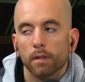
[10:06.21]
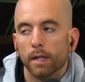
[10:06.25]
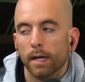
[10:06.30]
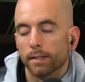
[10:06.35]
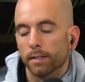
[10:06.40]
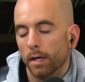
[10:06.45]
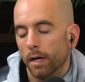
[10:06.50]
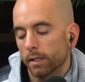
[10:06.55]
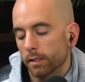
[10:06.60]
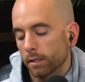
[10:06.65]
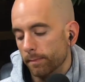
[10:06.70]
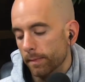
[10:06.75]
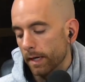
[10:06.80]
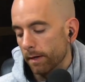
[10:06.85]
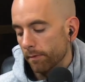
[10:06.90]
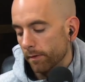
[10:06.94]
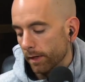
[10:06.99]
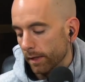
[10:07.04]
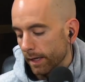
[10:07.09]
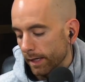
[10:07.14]
That's awesome, man. I
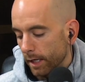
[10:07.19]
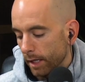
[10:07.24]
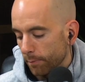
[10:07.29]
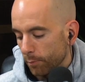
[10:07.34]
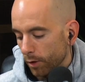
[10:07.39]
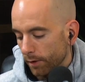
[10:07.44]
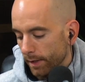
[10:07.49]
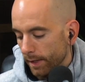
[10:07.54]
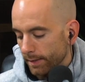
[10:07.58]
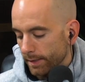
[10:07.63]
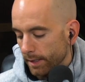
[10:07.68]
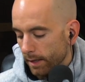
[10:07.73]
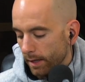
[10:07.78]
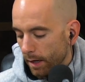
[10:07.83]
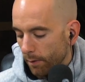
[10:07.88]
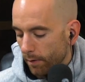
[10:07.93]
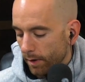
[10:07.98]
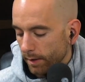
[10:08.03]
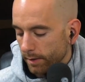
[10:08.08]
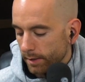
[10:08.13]
really like you broke that down. I
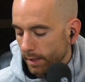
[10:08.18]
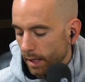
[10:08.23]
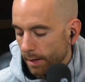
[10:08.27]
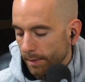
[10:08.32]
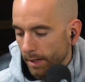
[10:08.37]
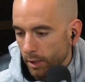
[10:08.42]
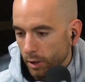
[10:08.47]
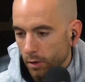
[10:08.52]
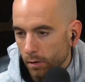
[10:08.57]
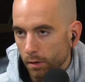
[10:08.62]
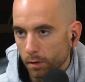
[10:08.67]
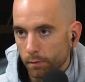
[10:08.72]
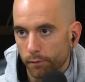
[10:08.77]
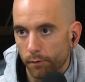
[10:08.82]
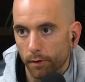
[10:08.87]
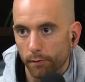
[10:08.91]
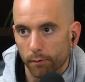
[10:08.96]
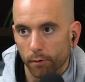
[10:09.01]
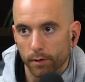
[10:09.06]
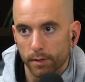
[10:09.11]
want to talk about
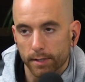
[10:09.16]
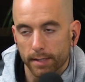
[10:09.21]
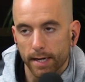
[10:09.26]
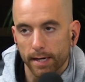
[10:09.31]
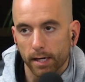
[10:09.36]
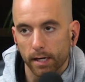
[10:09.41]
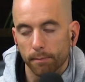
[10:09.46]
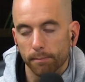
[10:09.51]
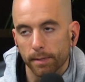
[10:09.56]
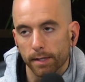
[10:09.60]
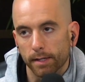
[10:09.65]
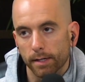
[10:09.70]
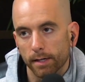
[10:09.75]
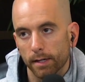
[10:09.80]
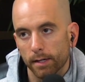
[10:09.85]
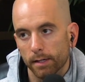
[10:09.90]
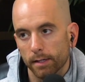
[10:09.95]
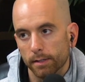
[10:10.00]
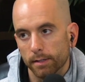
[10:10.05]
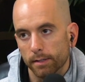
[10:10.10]
useful for a second
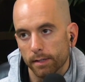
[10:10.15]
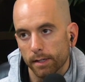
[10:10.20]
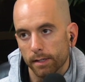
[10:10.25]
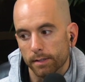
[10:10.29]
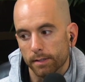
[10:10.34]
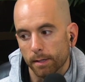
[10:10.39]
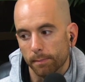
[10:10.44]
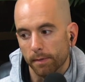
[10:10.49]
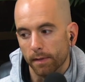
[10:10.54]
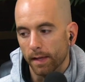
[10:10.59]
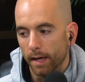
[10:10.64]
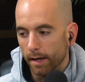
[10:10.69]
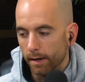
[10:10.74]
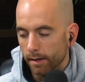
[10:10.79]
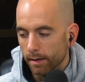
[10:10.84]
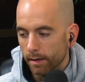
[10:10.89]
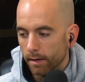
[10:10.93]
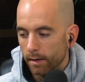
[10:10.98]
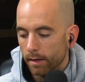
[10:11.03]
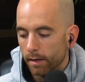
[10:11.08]
because it's something that
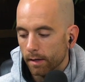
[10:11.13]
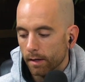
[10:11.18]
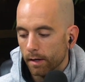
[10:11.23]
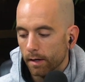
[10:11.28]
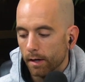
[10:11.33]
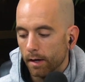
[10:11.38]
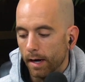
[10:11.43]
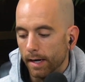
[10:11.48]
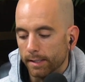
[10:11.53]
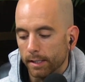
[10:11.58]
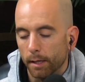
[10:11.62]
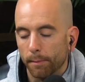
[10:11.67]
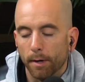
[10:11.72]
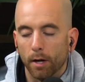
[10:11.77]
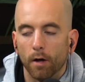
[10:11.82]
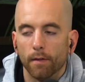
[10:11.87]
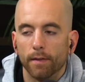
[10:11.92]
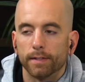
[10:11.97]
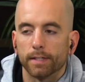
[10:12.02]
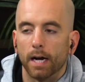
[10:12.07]
I talk about
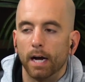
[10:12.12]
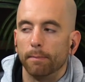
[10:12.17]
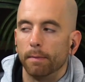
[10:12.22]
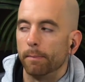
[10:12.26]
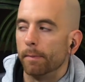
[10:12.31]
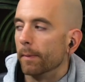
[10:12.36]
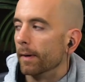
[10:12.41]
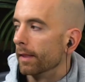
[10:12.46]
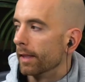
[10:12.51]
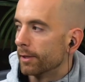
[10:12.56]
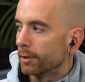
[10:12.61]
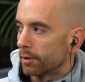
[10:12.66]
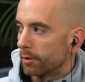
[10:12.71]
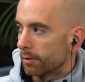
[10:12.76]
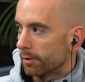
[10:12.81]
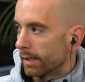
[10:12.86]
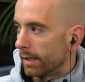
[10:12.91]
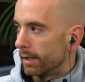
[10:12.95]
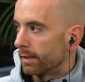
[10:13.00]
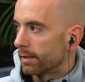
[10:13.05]
all the time. Maybe my
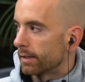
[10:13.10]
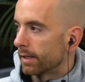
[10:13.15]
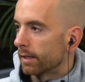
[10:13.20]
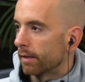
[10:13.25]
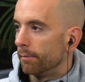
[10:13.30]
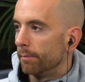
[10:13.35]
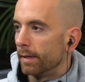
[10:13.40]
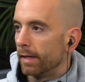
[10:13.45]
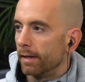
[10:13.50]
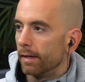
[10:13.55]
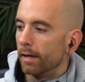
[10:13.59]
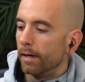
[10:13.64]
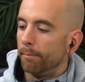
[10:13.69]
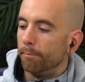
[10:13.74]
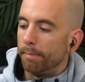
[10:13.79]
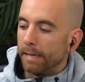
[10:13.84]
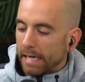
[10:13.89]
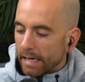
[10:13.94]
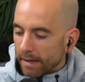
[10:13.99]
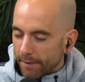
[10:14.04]
listeners are getting sick of me
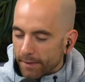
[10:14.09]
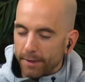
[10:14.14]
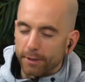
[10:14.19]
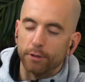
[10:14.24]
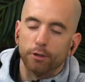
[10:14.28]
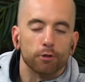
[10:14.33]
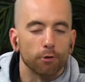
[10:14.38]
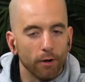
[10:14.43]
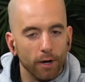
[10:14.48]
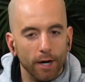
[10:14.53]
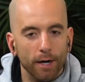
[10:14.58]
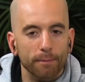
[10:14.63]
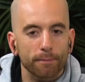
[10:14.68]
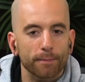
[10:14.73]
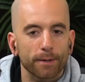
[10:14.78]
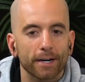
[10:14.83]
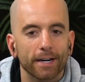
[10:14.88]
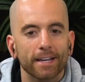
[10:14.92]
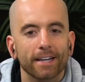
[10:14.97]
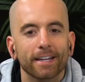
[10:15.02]
beating this drum,
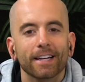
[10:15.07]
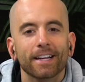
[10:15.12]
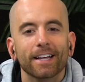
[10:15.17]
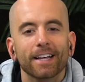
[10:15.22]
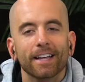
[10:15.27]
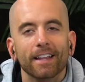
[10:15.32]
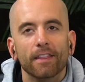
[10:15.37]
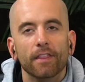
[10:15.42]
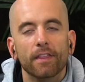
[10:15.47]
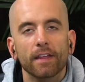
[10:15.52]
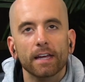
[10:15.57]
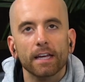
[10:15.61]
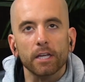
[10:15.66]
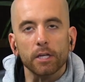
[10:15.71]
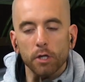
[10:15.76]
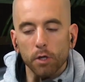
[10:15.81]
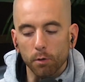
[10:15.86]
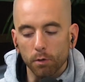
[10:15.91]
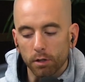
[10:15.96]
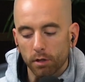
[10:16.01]
but the
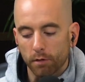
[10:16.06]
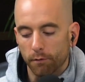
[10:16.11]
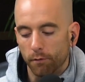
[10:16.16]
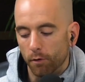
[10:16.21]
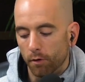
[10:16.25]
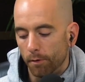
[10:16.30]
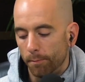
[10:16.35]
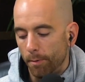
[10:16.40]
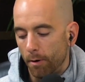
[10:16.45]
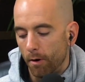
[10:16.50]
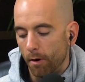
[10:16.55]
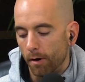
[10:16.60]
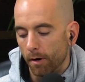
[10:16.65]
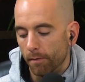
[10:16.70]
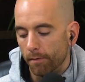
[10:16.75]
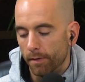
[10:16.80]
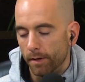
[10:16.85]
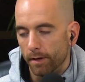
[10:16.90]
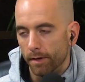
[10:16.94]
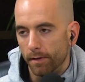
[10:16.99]
useful part
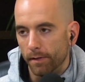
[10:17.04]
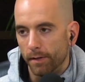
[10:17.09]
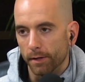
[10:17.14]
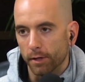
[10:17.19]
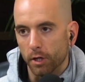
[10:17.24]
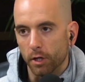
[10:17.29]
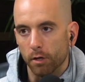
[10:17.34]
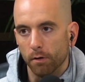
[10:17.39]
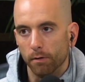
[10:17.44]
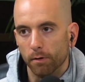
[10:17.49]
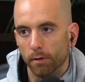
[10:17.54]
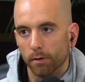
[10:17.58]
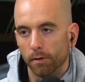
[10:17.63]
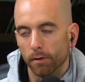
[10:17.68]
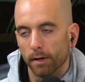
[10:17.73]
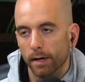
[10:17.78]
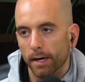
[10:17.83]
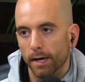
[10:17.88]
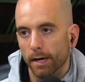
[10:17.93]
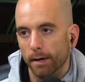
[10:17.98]
of the
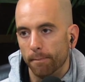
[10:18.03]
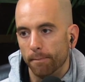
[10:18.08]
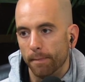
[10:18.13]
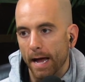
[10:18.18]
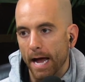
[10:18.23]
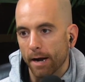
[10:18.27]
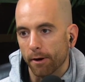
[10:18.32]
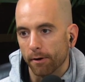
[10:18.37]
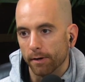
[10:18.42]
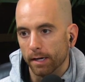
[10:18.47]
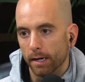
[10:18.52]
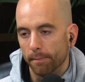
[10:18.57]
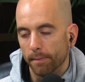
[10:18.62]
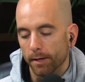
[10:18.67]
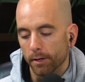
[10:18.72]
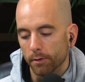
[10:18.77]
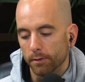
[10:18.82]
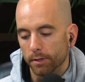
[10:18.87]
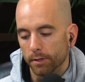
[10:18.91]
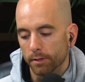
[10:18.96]
cuter acronym
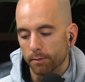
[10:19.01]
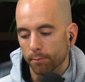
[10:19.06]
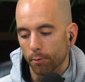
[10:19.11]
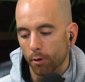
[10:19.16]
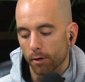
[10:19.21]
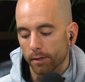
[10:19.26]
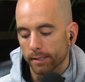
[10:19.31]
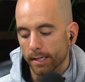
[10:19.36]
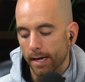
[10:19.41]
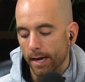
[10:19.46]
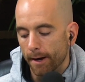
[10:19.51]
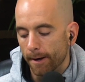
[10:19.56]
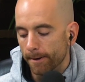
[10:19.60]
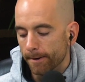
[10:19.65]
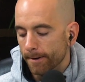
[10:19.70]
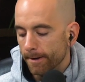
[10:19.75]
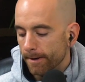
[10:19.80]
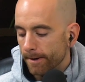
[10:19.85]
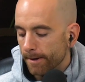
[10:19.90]
that you just broke down,